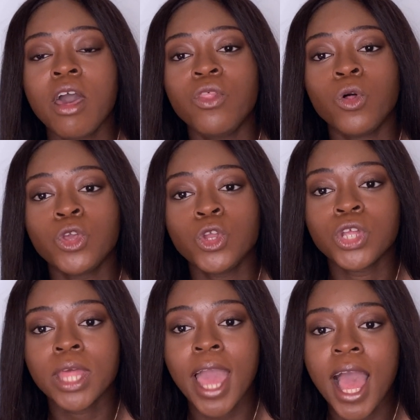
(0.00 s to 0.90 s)
they'll
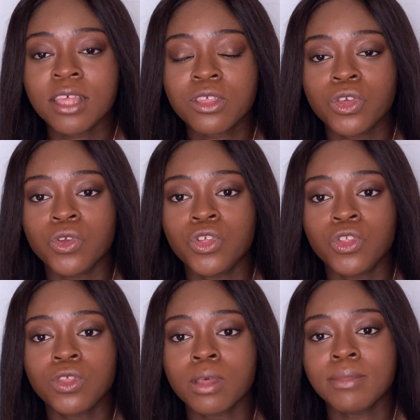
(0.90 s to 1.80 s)
usually ask you to
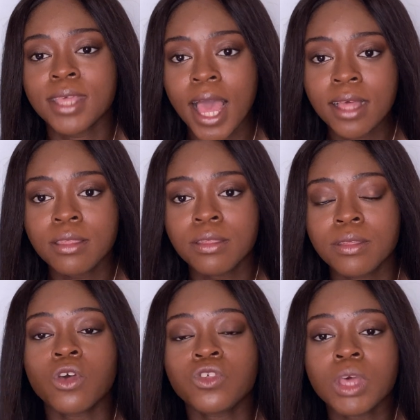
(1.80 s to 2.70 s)
do some tests.
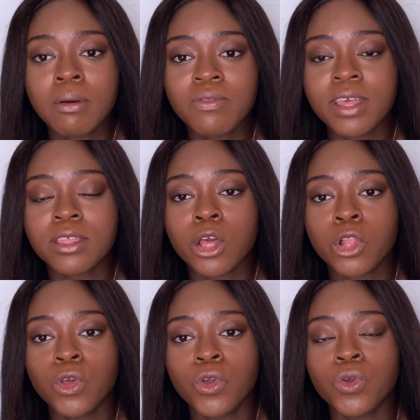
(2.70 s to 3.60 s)
So some of these
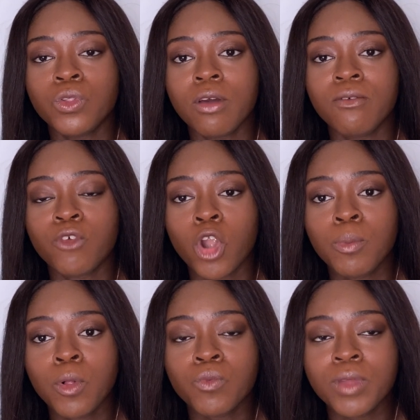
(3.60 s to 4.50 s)
include
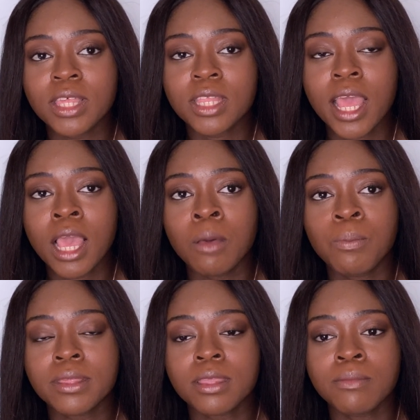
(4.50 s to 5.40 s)
verbal reasoning,
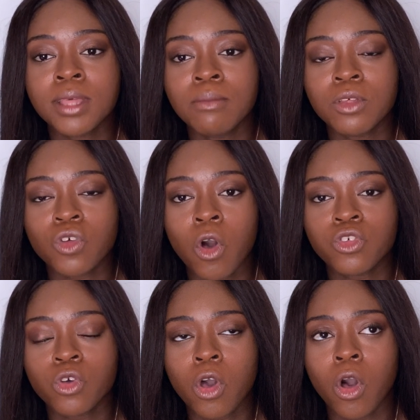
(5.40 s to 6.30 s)
but sometimes it's
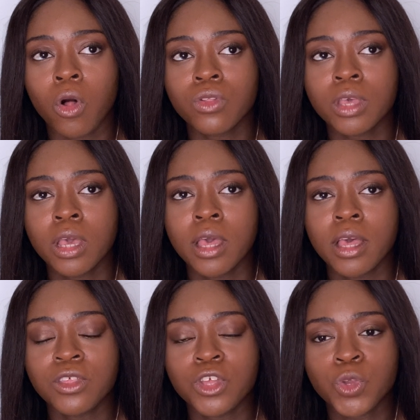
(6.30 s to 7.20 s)
also called
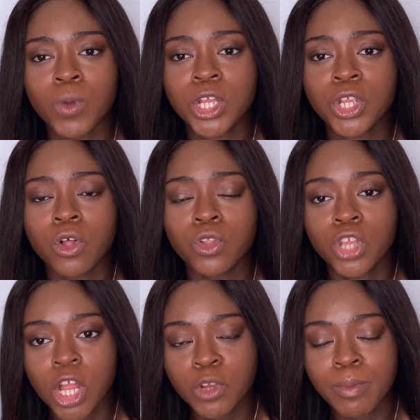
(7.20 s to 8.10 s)
situational
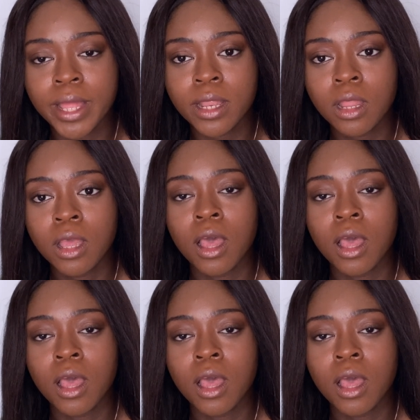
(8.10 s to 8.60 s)
judgment.